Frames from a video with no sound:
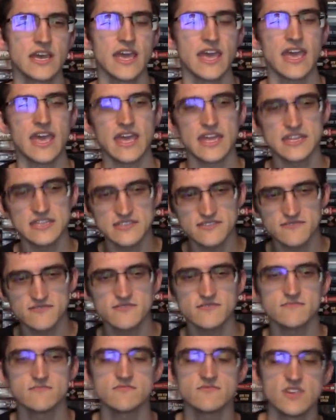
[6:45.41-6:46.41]
and
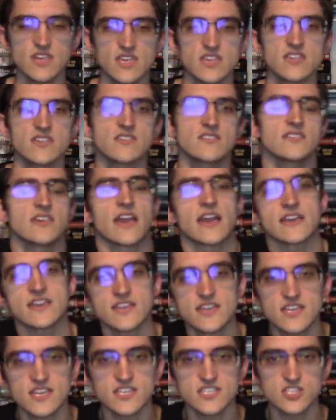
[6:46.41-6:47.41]
yeah,
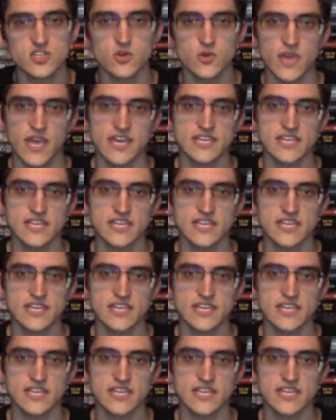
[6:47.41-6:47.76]
it's okay.